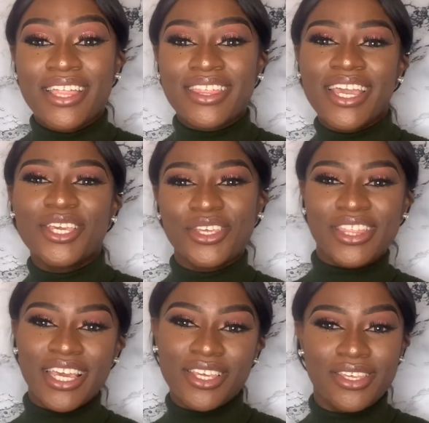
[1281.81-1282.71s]
Thank you,
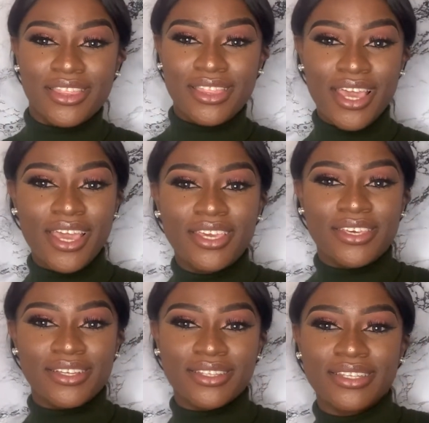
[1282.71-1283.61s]
thank you, thank
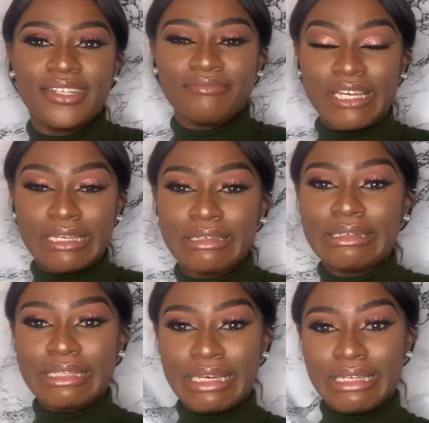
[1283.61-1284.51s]
you. Thank
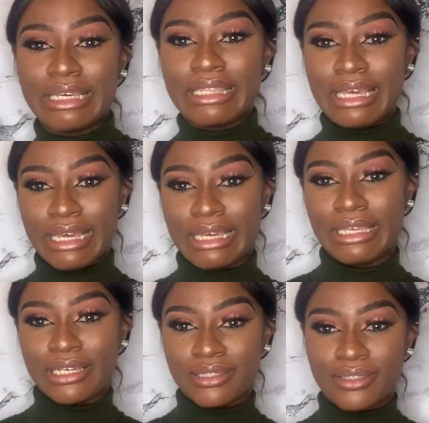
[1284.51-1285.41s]
you, thank you, thank you.